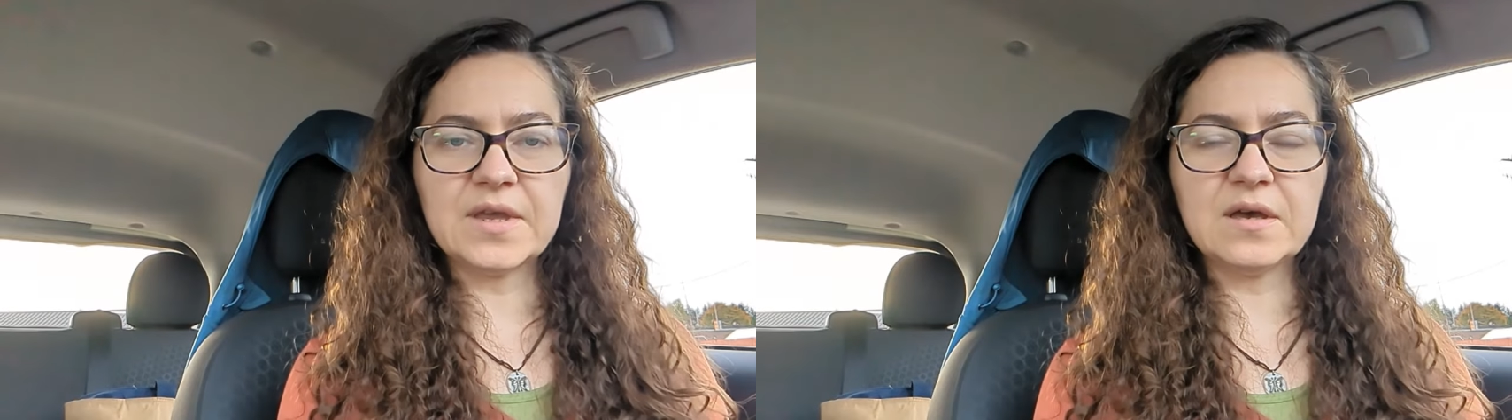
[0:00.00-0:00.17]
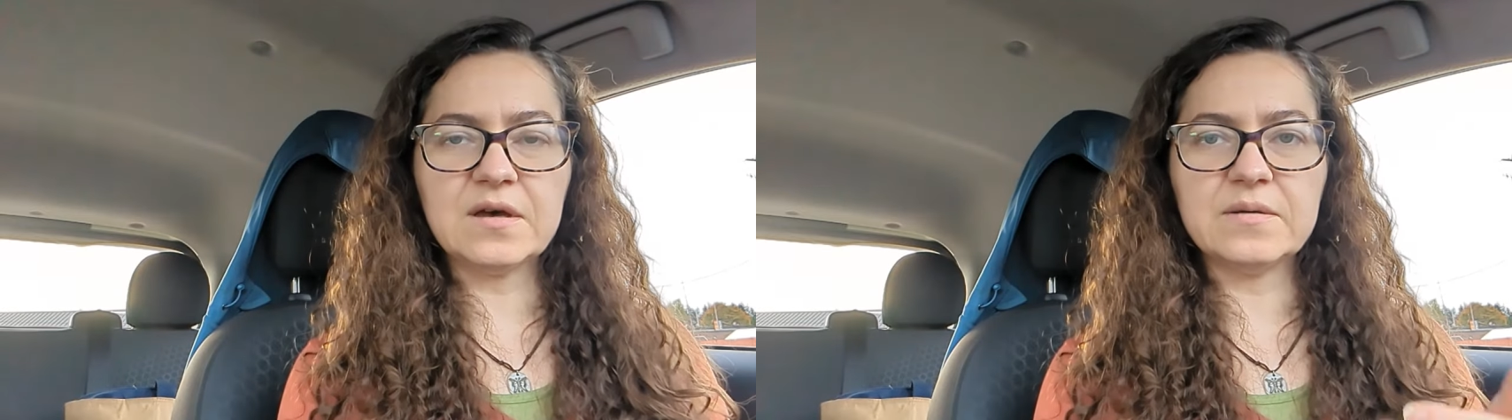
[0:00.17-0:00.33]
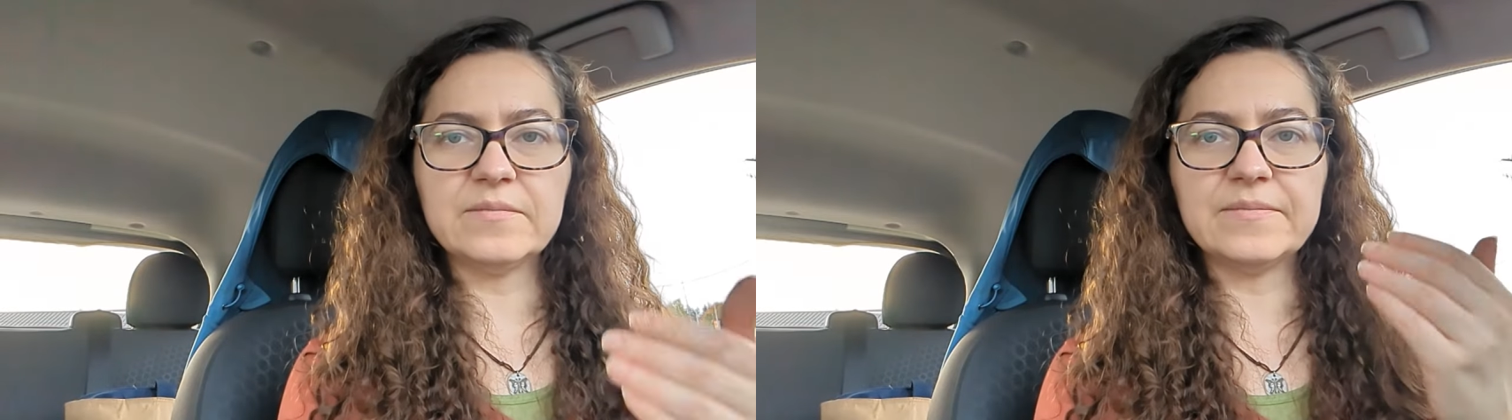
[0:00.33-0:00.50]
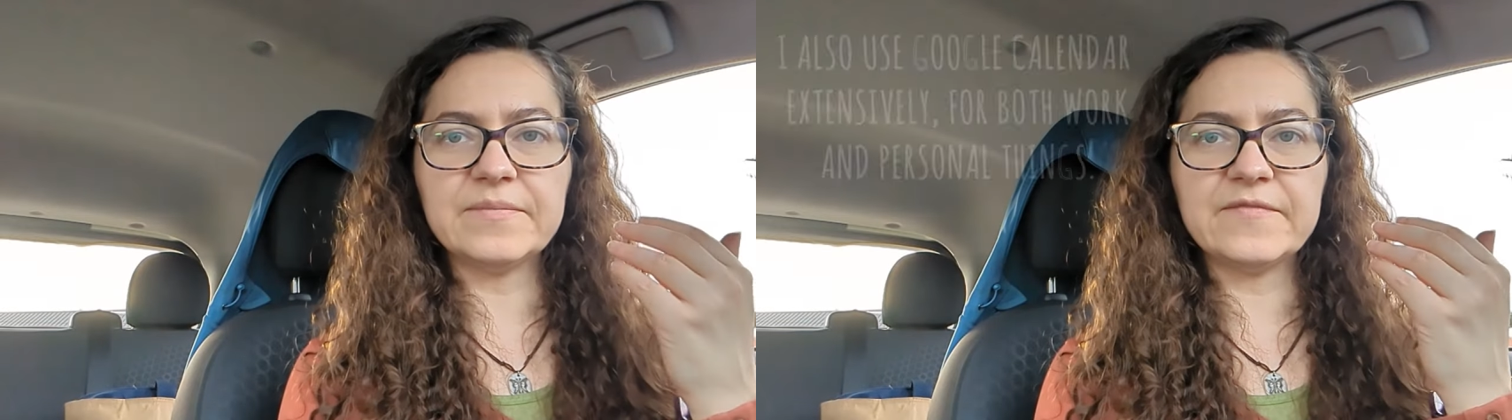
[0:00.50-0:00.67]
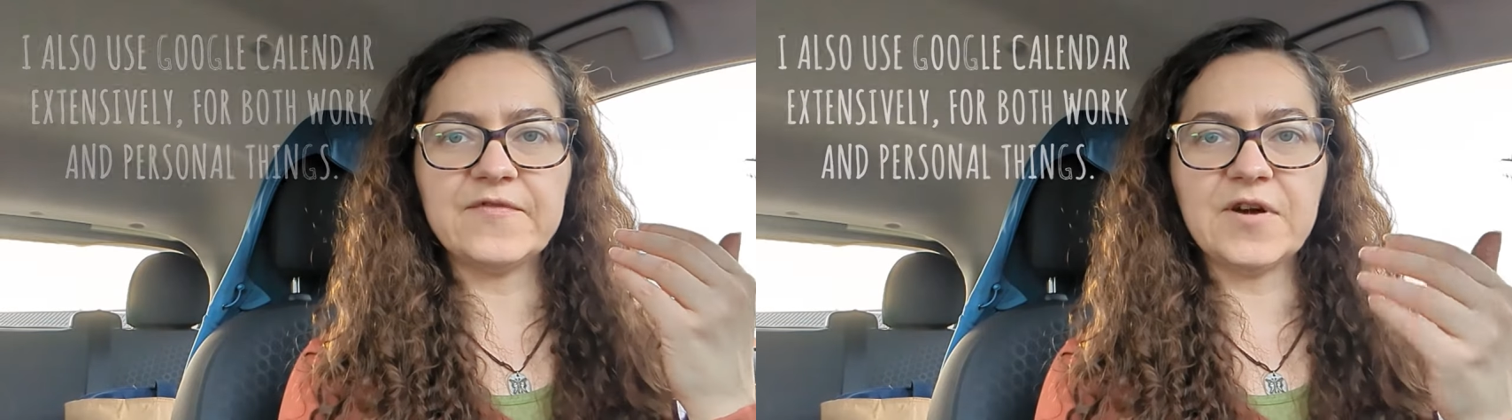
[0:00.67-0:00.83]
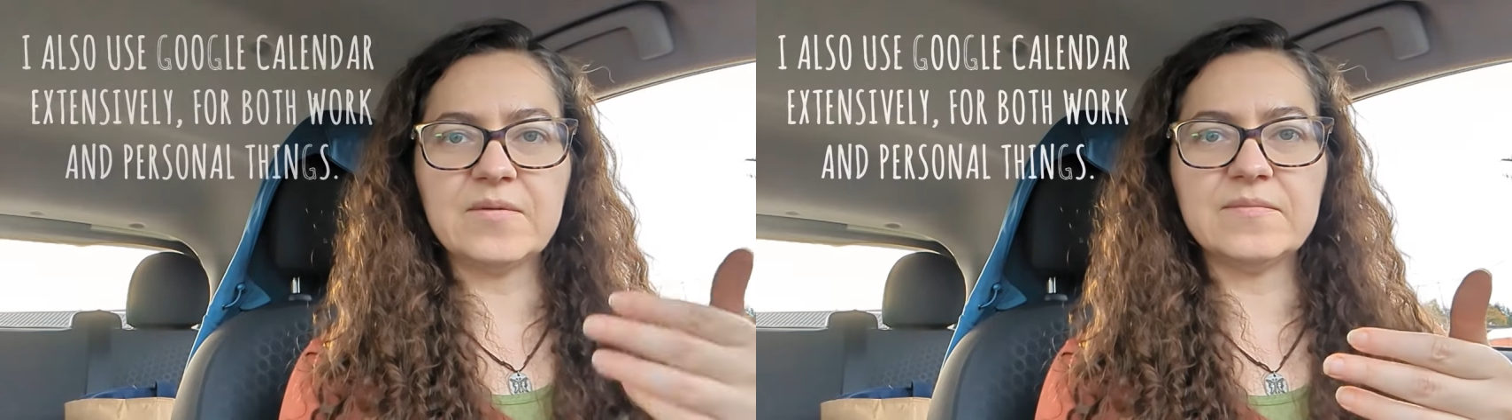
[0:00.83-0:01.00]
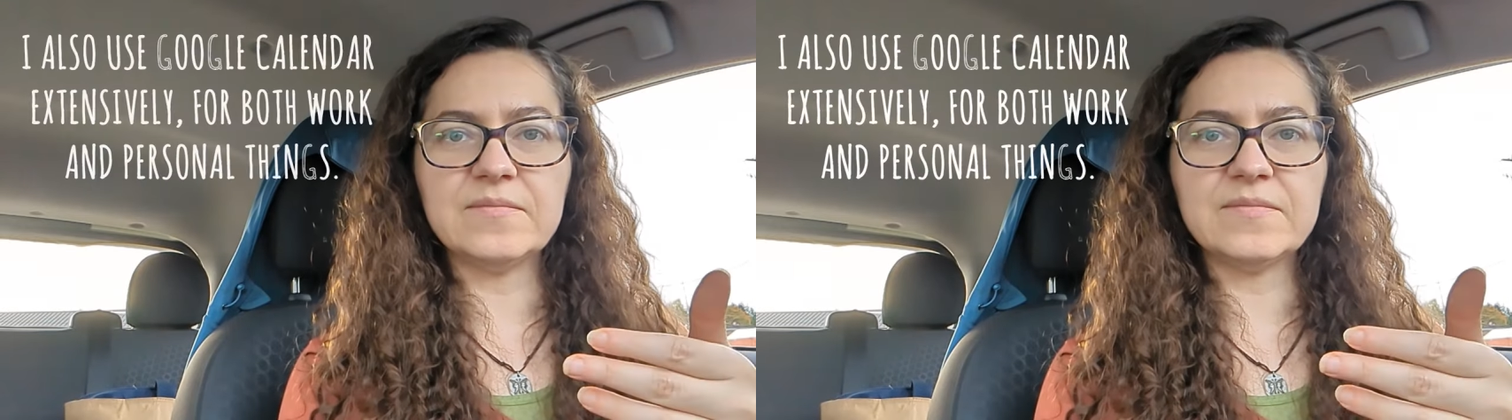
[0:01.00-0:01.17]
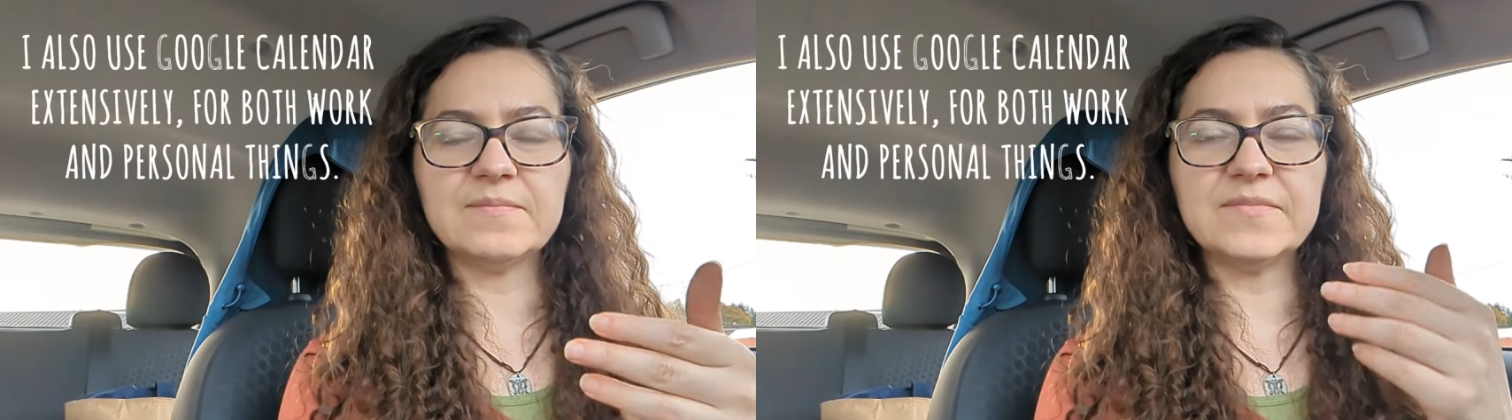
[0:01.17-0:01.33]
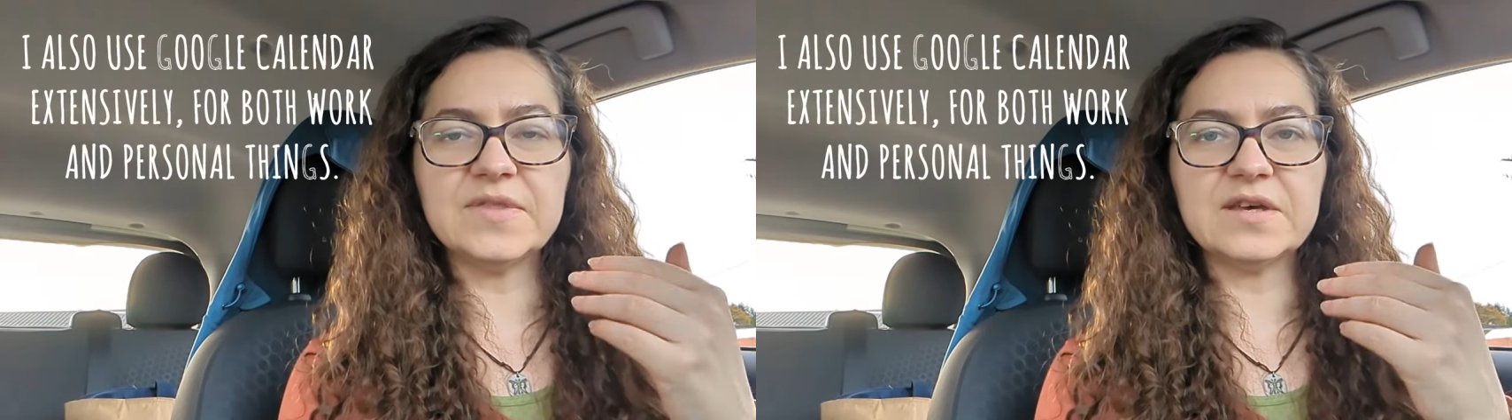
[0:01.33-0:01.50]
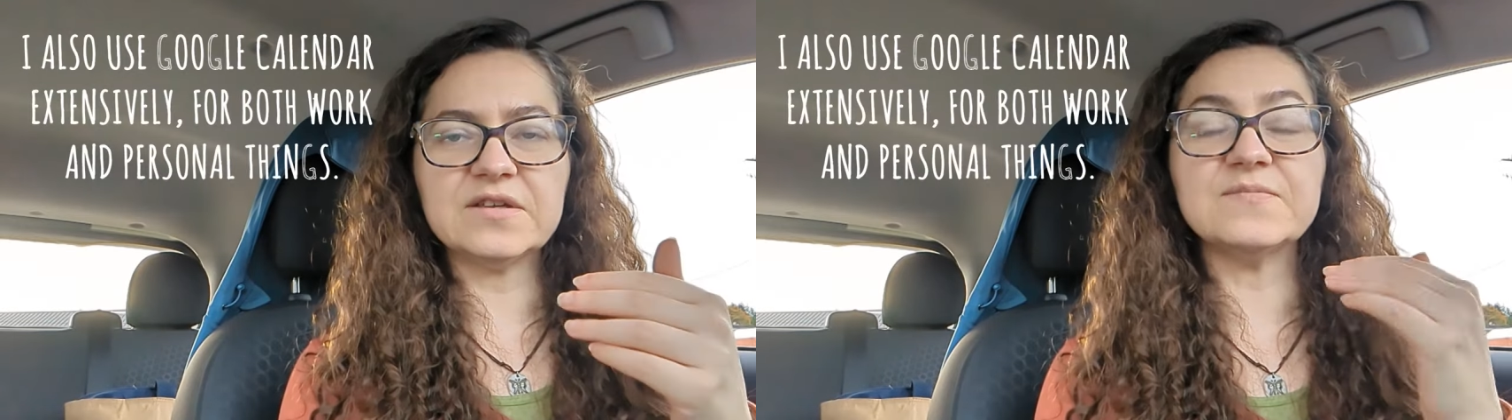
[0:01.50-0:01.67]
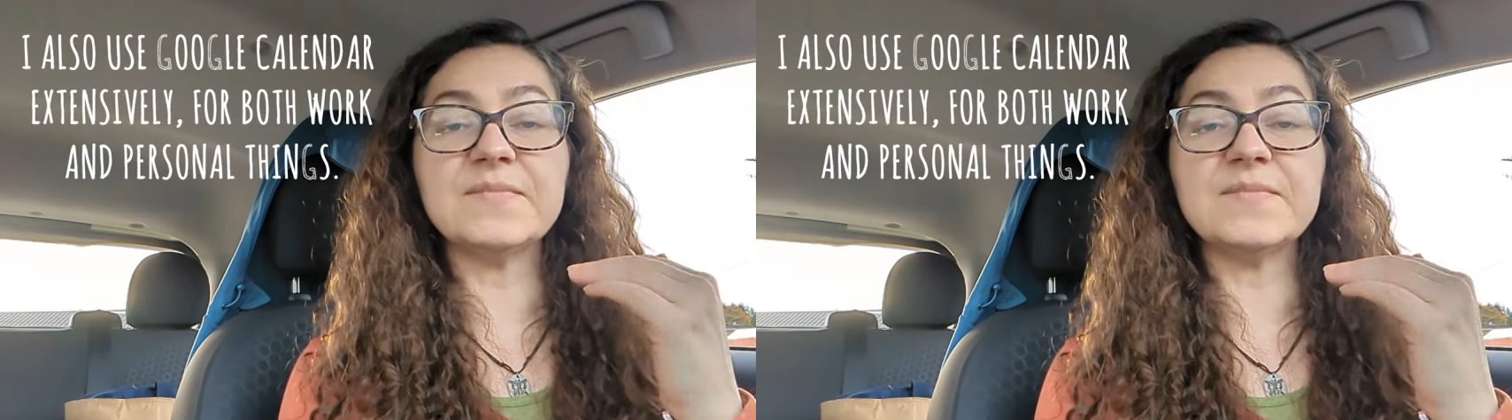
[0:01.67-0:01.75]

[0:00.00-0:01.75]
um, from the